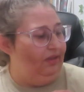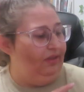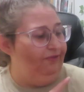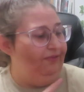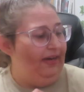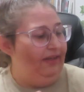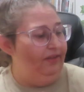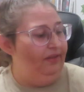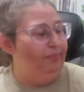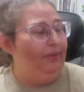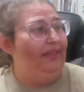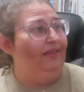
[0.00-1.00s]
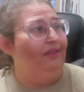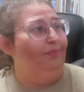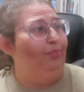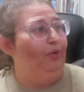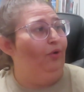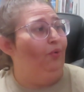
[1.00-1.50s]
The Fire That Binds,
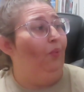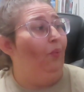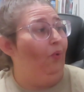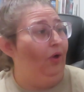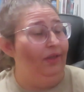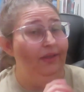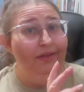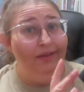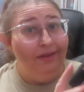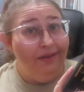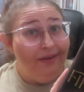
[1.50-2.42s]
book 1.